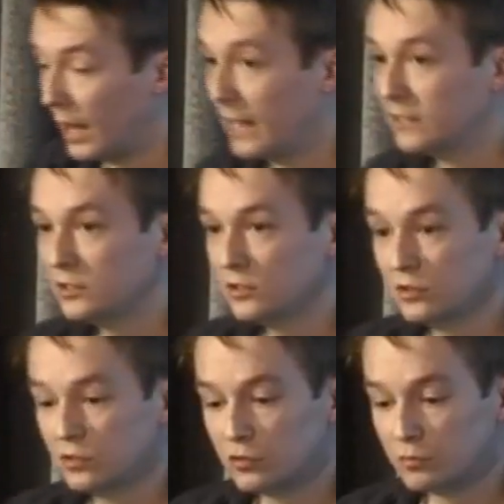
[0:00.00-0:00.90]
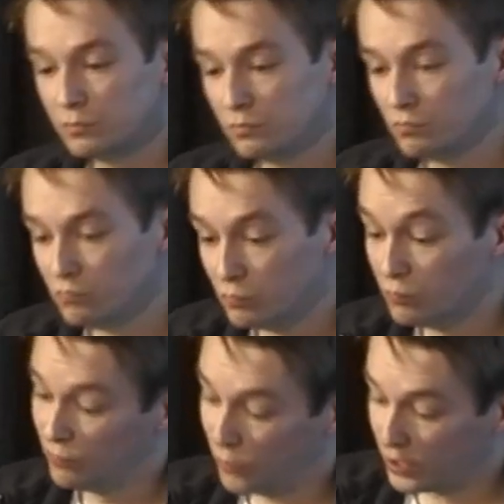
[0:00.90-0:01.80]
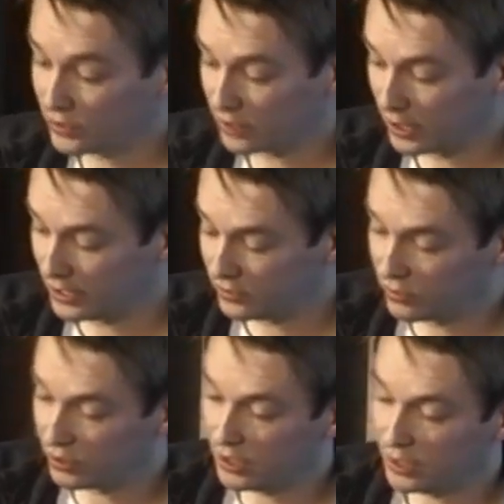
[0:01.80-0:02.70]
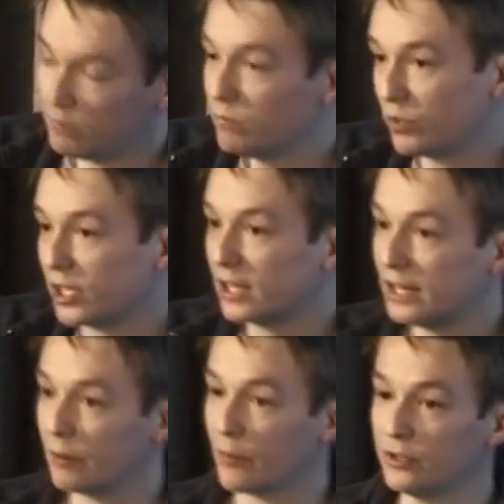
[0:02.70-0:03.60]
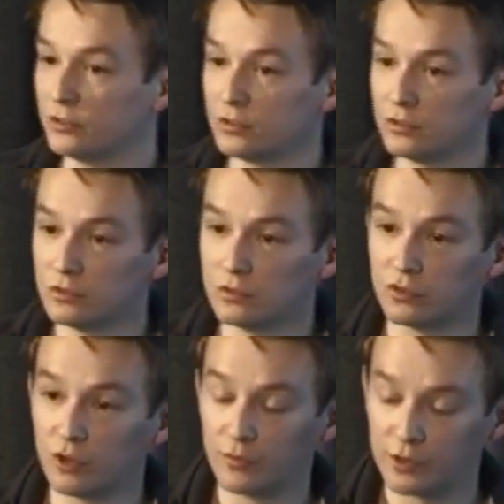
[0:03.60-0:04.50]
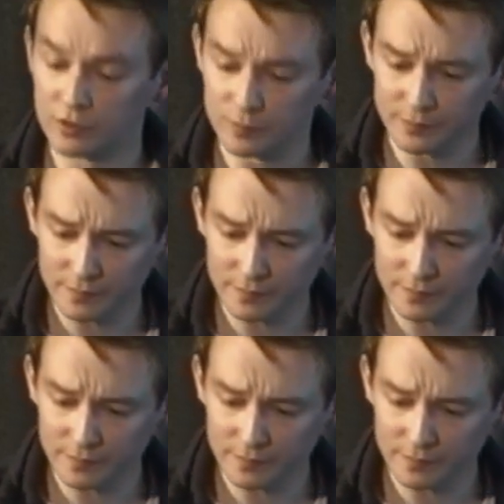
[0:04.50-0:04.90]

And for us, at least, the pretty clear approach to solve this